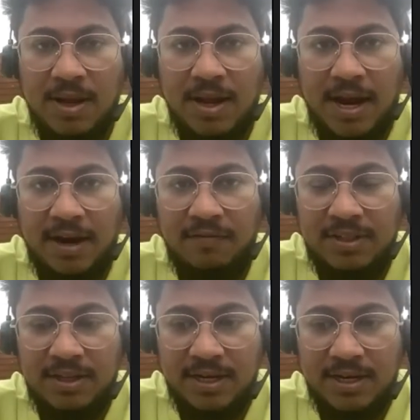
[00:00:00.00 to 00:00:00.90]
And
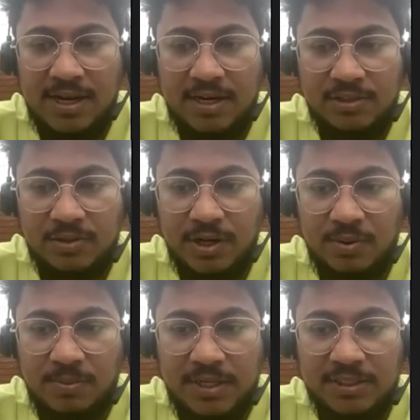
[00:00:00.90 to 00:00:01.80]
with regards to
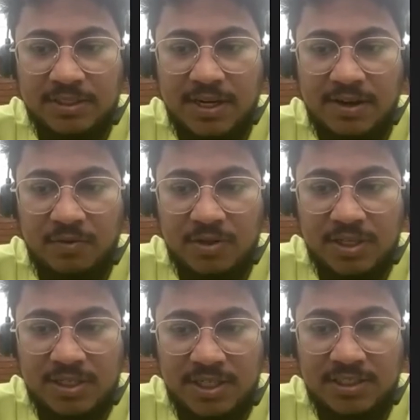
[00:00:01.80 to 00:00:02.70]
accommodation, I would
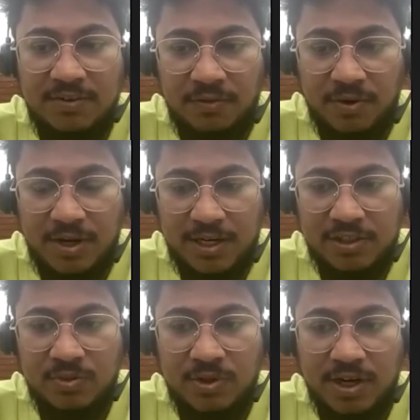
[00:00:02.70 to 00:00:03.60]
suggest if you get
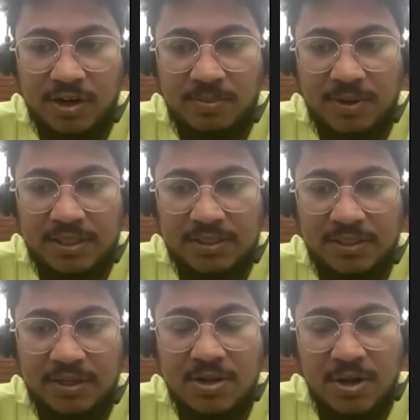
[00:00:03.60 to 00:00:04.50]
student
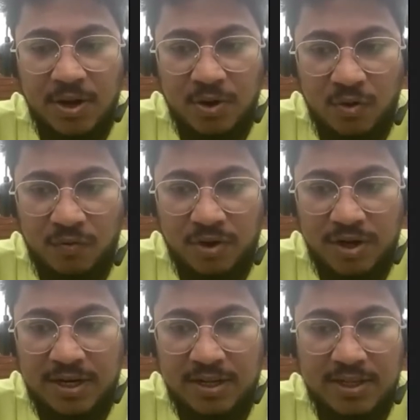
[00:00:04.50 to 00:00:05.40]
accommodation, go for
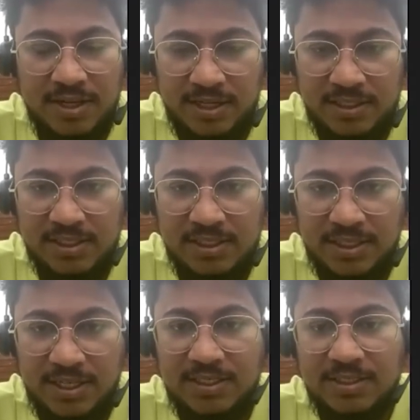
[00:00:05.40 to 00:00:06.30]
it in the initial
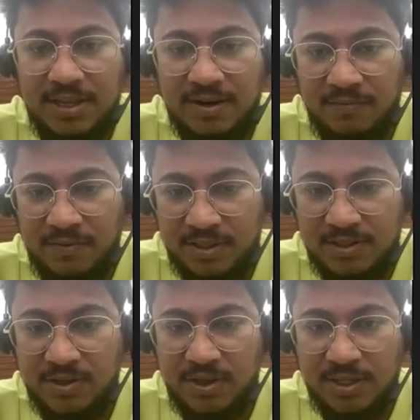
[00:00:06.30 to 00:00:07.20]
stage. Then once
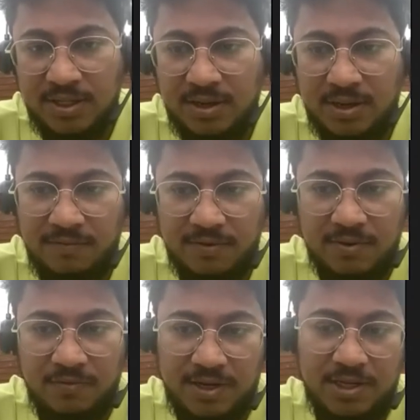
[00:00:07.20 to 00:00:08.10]
you're here, after
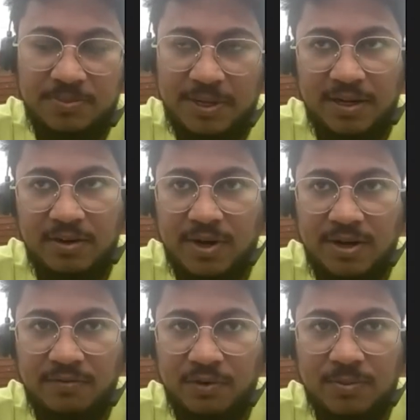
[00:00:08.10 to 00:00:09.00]
spending
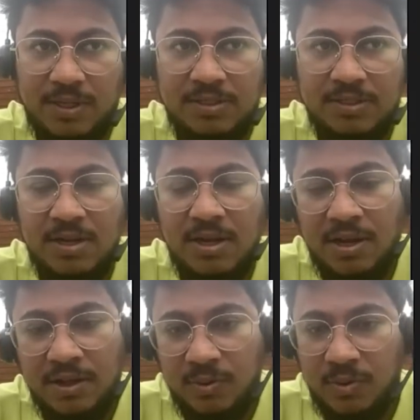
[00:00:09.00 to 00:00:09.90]
quite a few months,
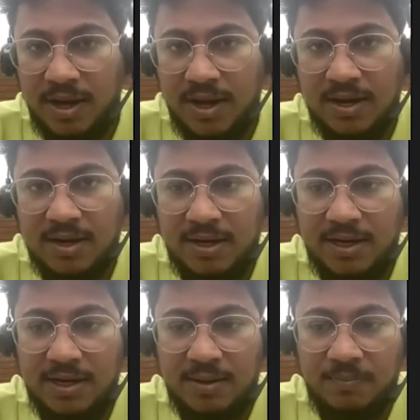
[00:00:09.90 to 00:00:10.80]
you can
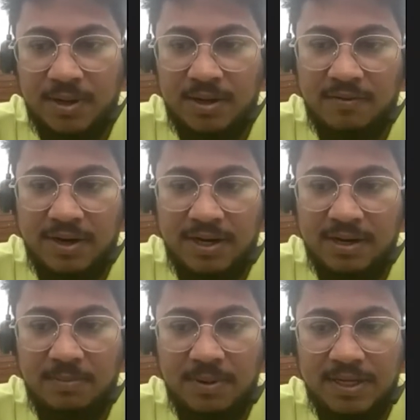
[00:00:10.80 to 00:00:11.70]
end up finding
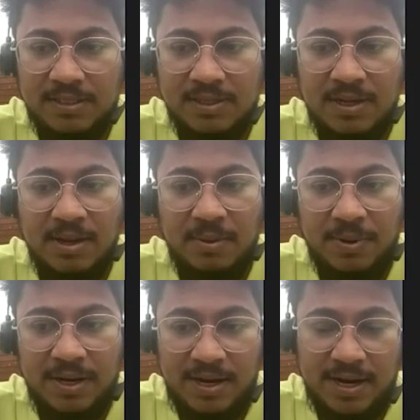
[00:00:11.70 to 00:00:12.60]
a place.
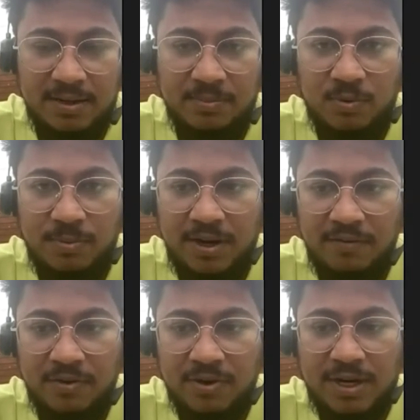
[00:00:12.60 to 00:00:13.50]
But at the moment,
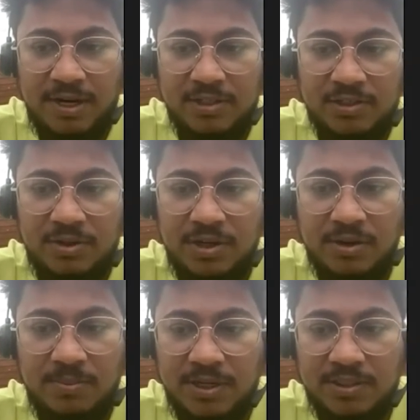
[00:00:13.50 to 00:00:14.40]
if you're getting student
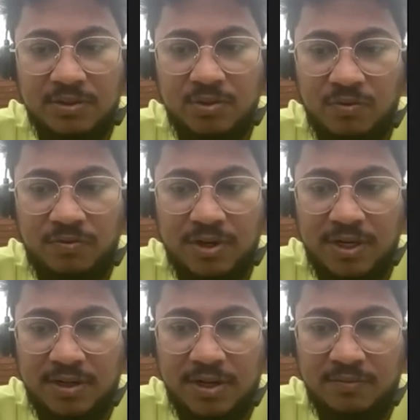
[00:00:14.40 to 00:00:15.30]
accommodation, go for
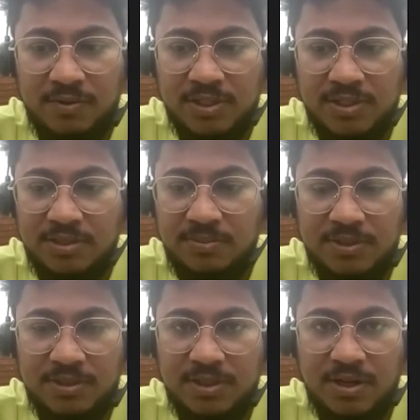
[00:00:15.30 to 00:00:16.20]
it. I would suggest
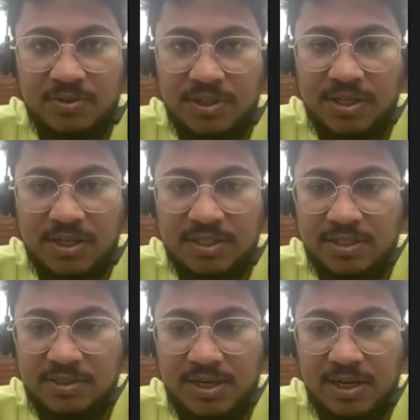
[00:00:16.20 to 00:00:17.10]
because housing crunch
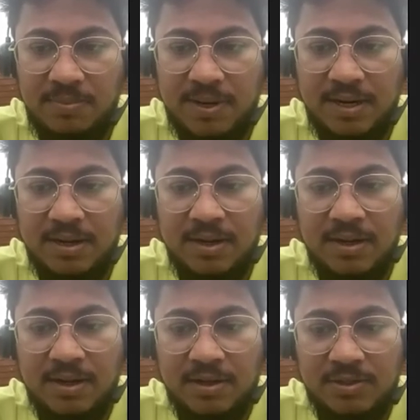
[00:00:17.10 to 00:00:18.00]
is really bad.
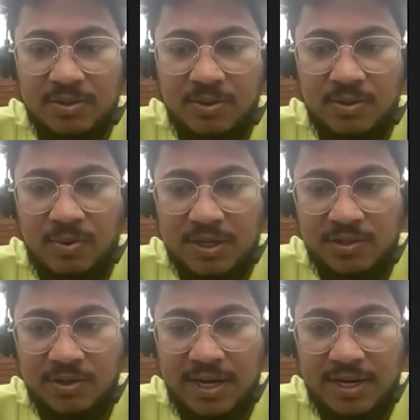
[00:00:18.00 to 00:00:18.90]
So once
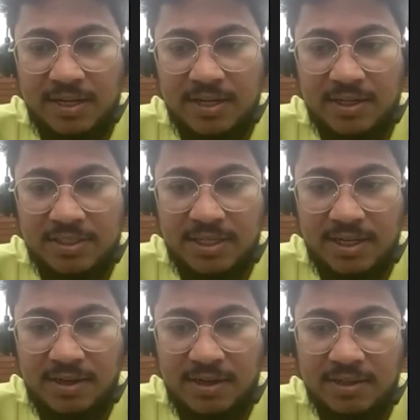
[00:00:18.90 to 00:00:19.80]
you get here,
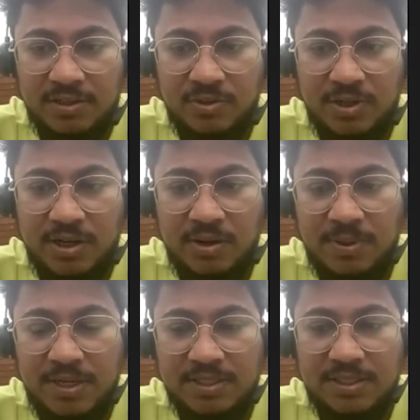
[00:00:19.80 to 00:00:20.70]
stay in the student
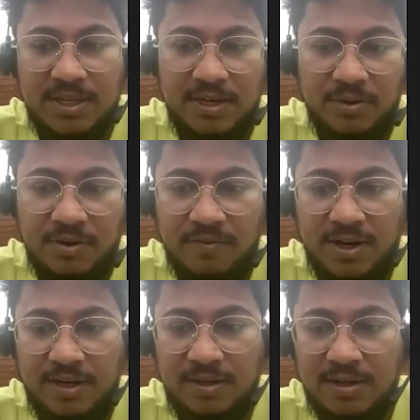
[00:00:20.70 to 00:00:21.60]
accommodation, then you can
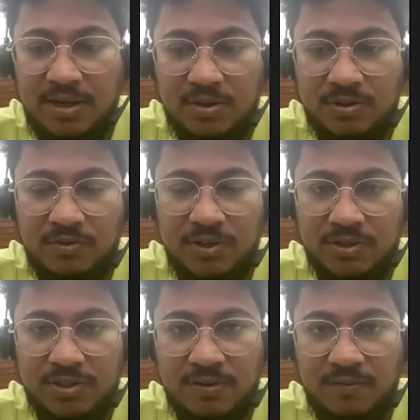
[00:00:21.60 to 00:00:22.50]
find the house for
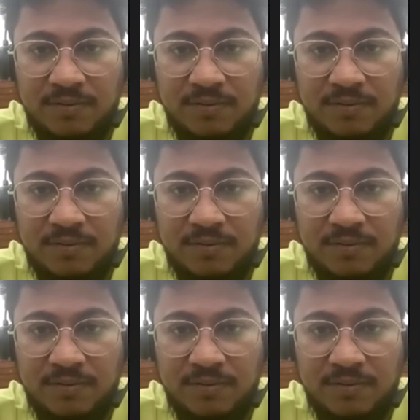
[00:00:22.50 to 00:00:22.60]
yourself.